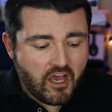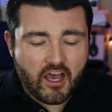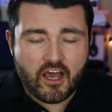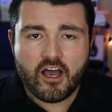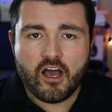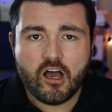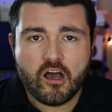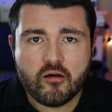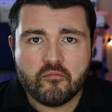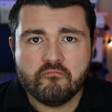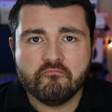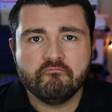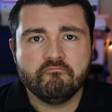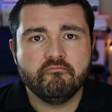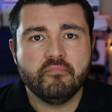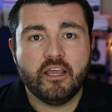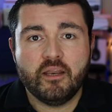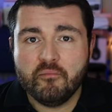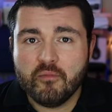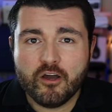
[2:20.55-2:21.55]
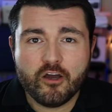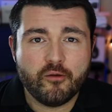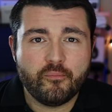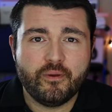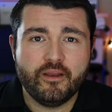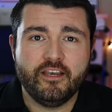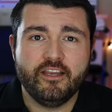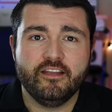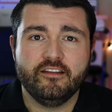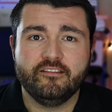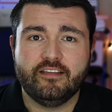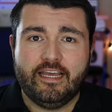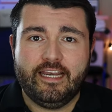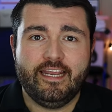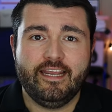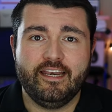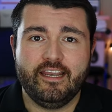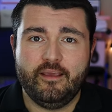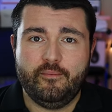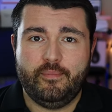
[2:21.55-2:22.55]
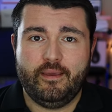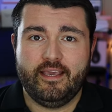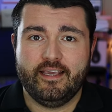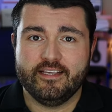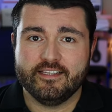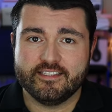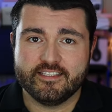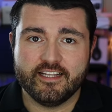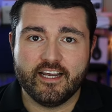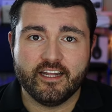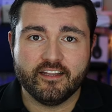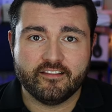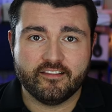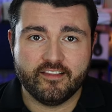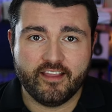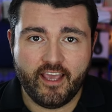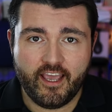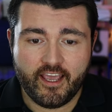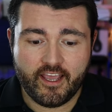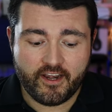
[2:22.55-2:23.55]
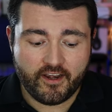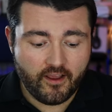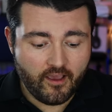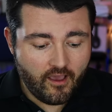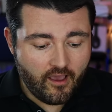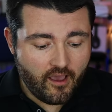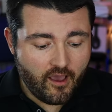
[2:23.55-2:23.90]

Um, in my opinion, ten eighty P is not dead,